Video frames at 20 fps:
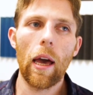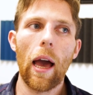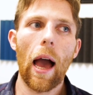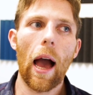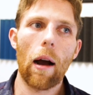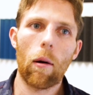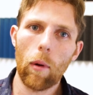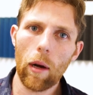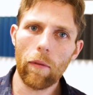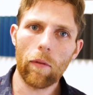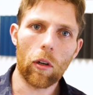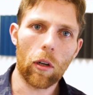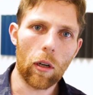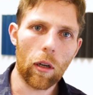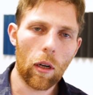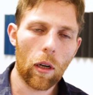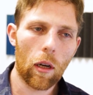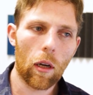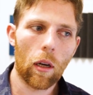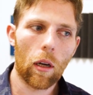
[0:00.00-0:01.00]

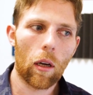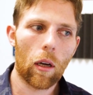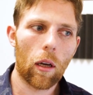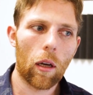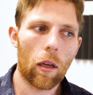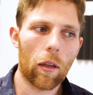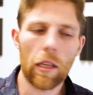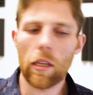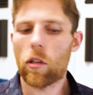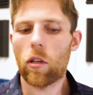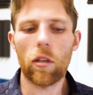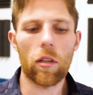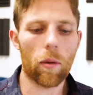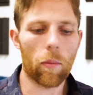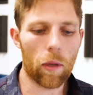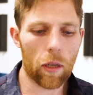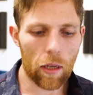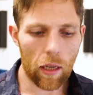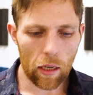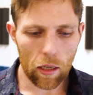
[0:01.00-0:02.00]
However, this is just
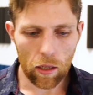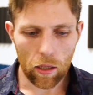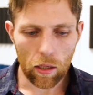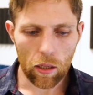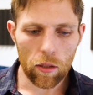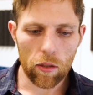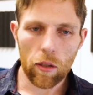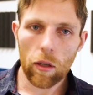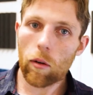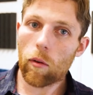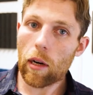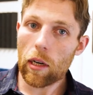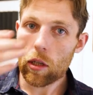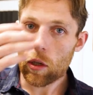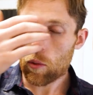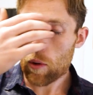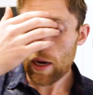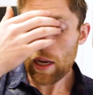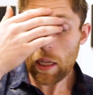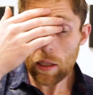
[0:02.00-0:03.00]
something to take into consideration, right?